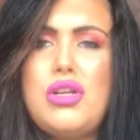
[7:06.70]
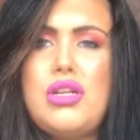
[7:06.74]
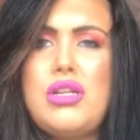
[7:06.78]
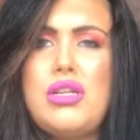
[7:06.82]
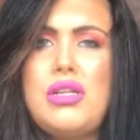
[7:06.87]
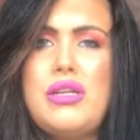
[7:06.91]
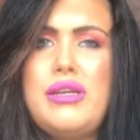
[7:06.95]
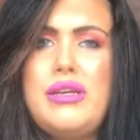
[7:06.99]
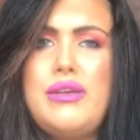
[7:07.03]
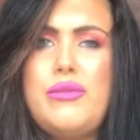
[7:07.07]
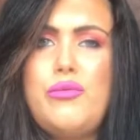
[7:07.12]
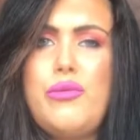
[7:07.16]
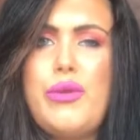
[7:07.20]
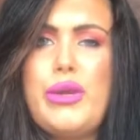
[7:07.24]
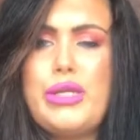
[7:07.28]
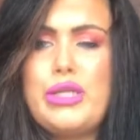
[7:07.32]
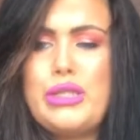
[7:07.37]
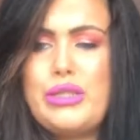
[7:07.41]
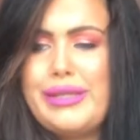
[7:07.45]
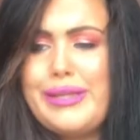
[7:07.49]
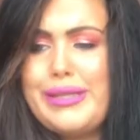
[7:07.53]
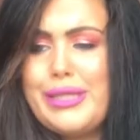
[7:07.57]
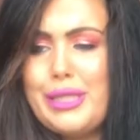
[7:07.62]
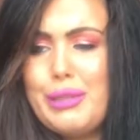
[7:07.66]
to the
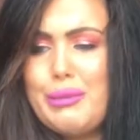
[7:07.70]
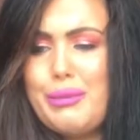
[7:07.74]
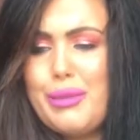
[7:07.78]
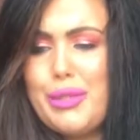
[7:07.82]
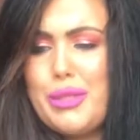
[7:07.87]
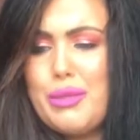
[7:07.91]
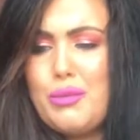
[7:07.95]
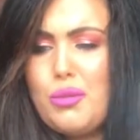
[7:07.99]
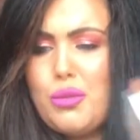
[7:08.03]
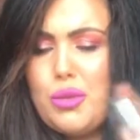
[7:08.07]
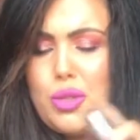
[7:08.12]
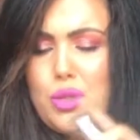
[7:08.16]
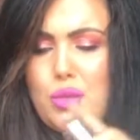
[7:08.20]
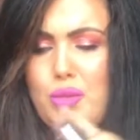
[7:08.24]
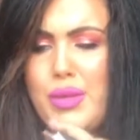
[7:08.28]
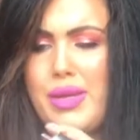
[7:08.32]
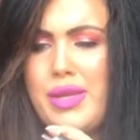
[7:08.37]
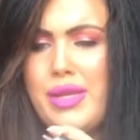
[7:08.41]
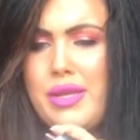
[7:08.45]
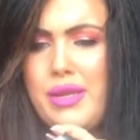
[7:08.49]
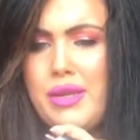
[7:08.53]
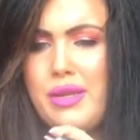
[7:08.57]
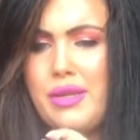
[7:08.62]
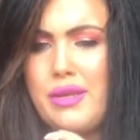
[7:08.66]
original angel, but it's more
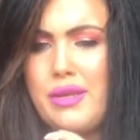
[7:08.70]
sweet.